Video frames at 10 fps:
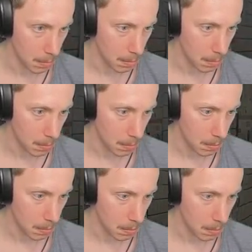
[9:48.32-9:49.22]

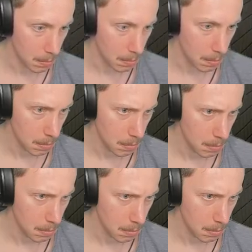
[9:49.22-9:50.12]

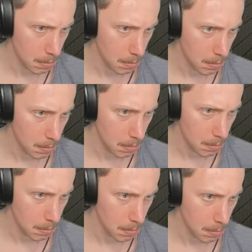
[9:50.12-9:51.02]

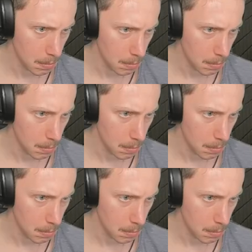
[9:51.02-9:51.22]
(no one is talking)